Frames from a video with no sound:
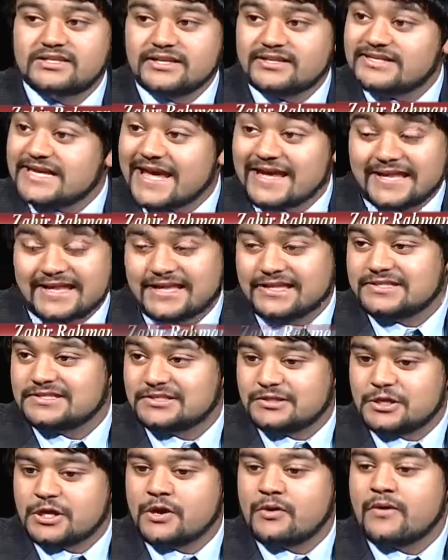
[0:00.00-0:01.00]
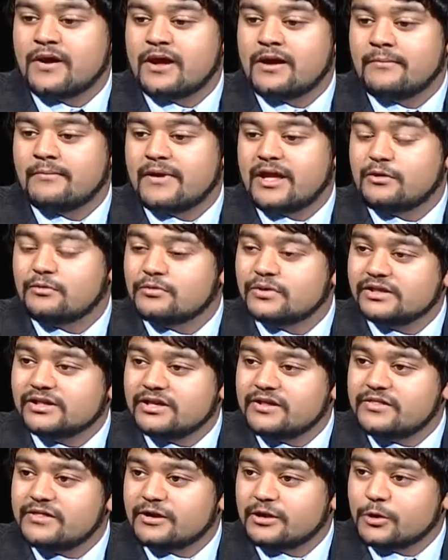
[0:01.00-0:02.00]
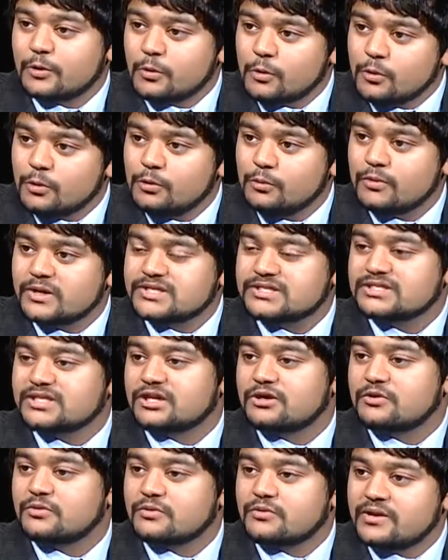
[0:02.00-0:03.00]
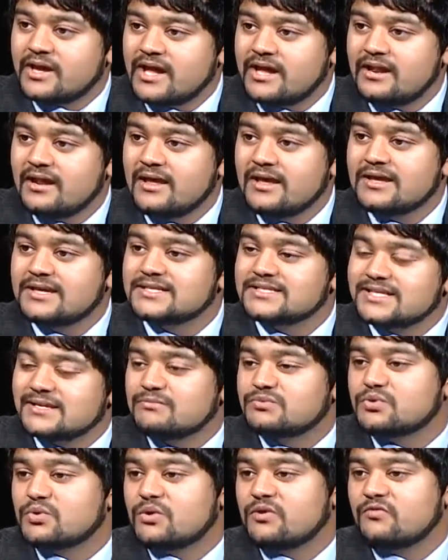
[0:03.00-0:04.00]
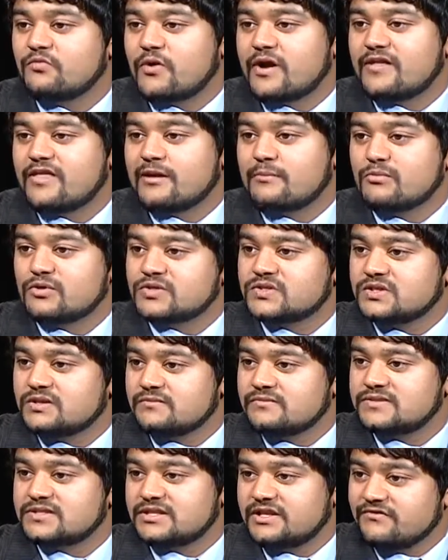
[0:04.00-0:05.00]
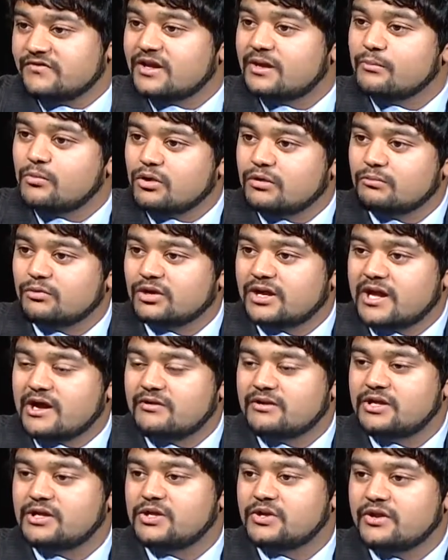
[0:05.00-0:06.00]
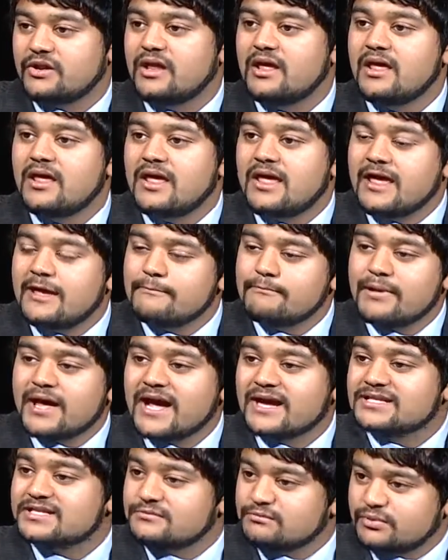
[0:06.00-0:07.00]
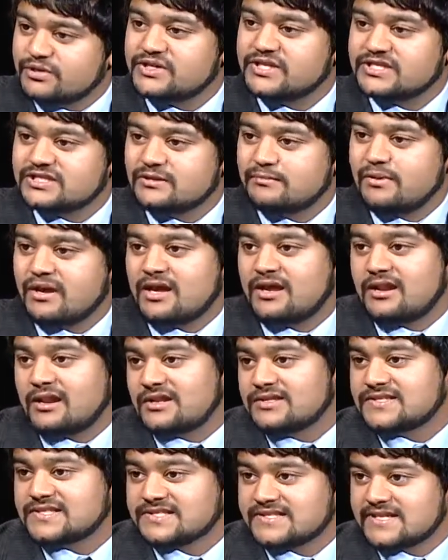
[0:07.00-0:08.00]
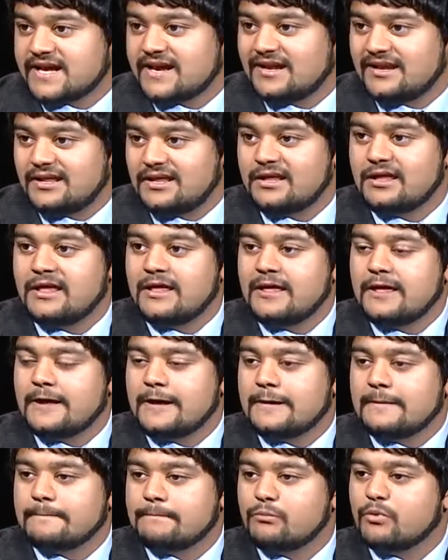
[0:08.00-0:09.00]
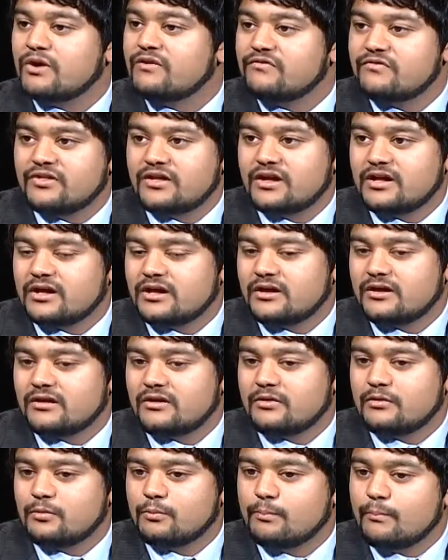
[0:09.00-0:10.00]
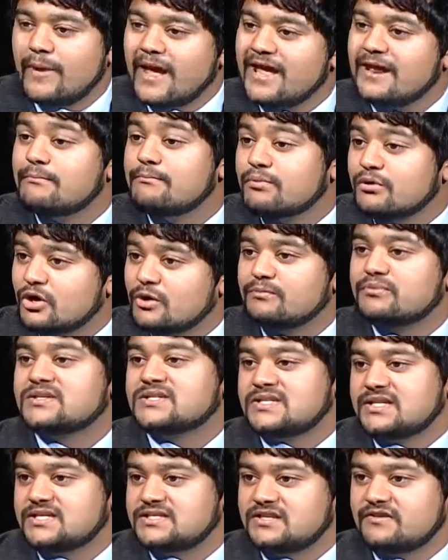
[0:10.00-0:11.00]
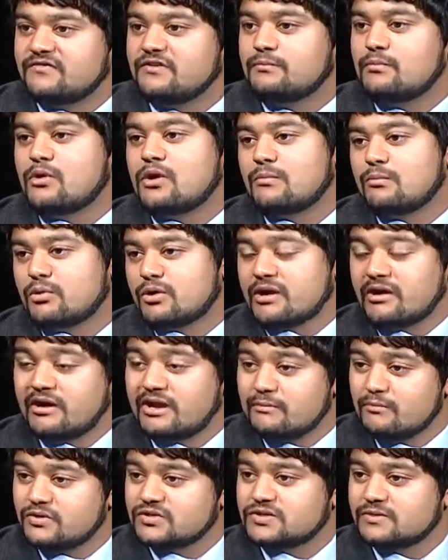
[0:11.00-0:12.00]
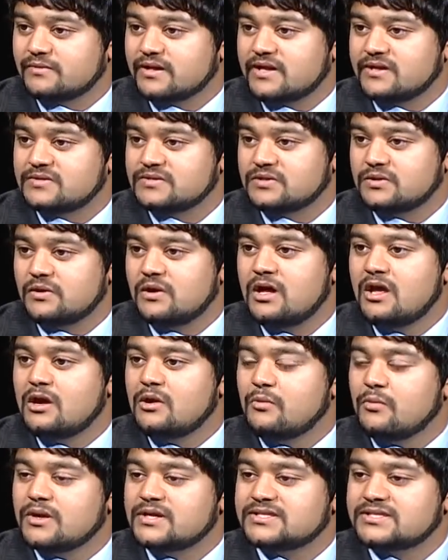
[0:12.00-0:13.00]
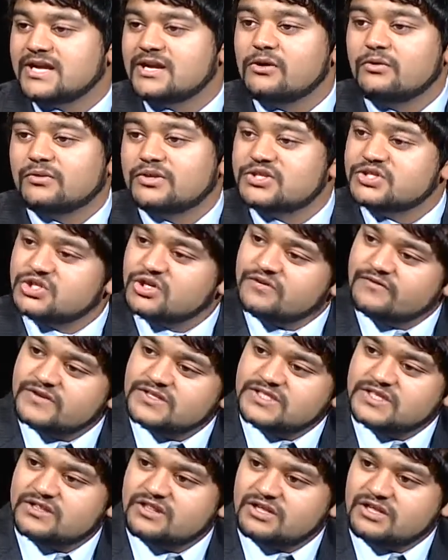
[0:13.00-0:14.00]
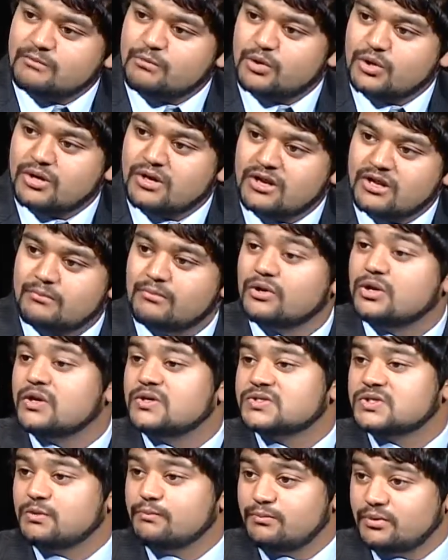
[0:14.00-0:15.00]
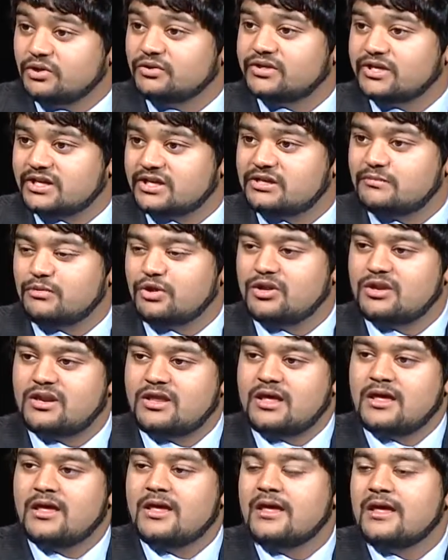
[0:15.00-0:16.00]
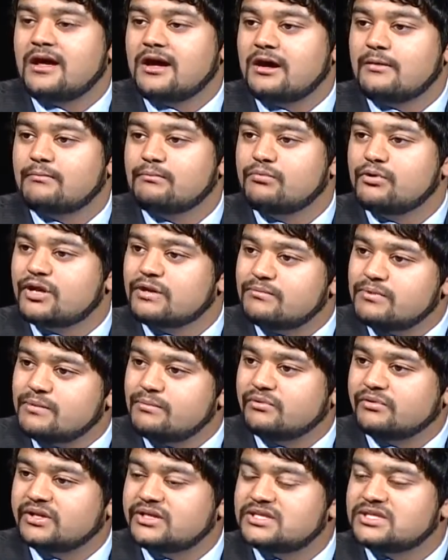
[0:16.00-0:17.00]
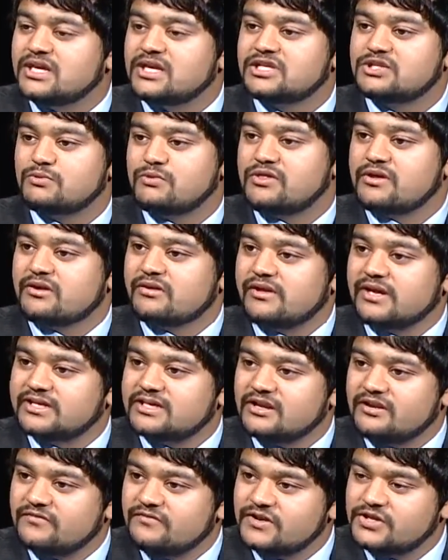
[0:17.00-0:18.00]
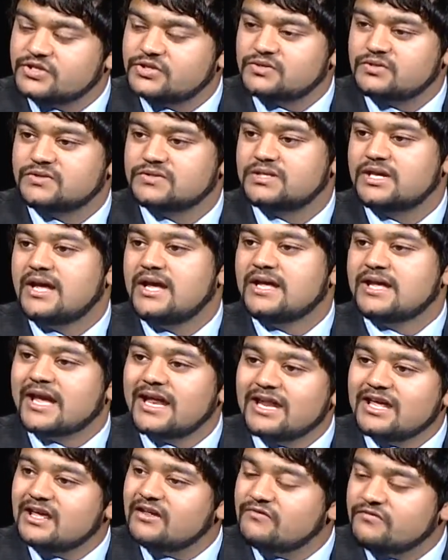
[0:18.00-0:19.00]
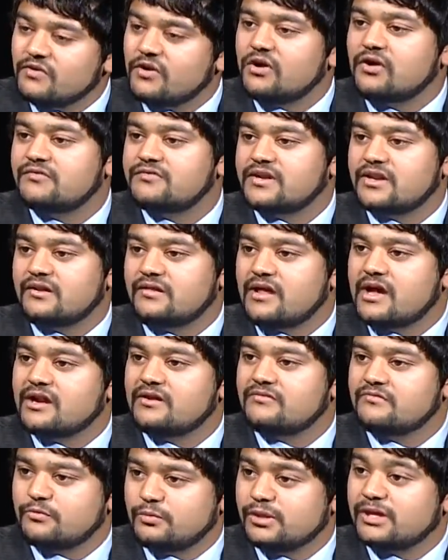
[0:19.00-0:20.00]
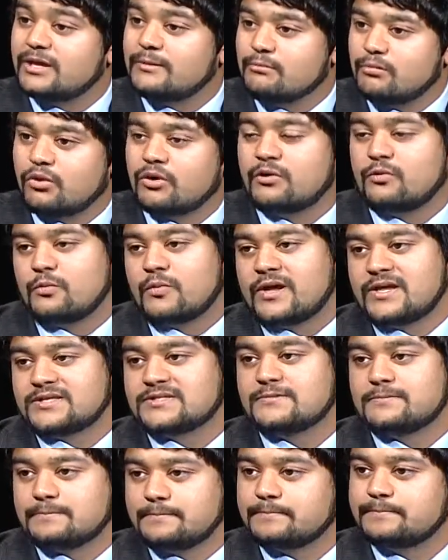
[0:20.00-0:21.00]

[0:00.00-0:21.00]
decades, and really their goal was to create some sort of way that Muslims living in Baltimore County could impact and participate in society. One of the main purposes of the Baltimore County Muslim Council was not only service to the community, but also building community, putting people in touch with their elected officials, getting involved in a lot of really important ways.